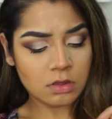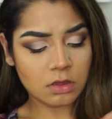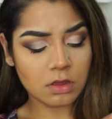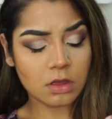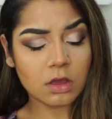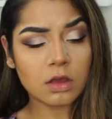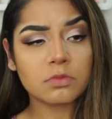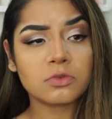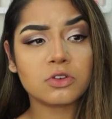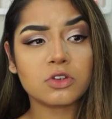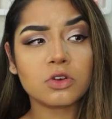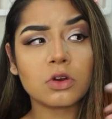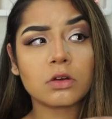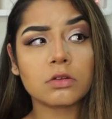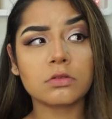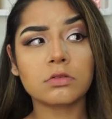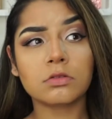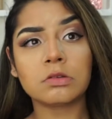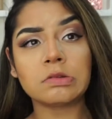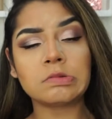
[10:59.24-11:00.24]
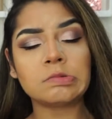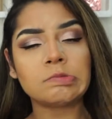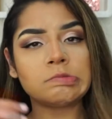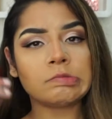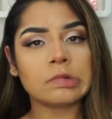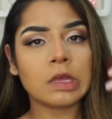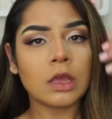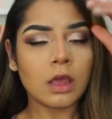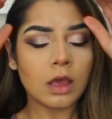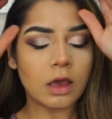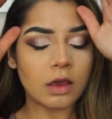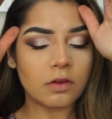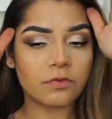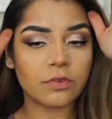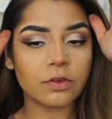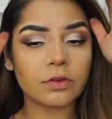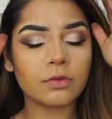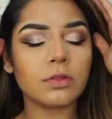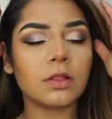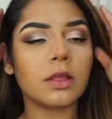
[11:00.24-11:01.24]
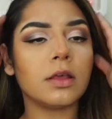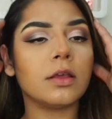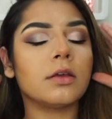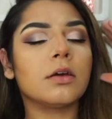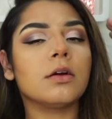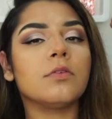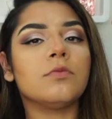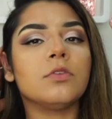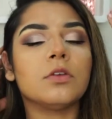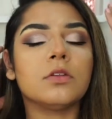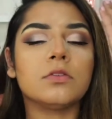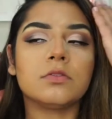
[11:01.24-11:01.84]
I'm shocked. I feel like I've done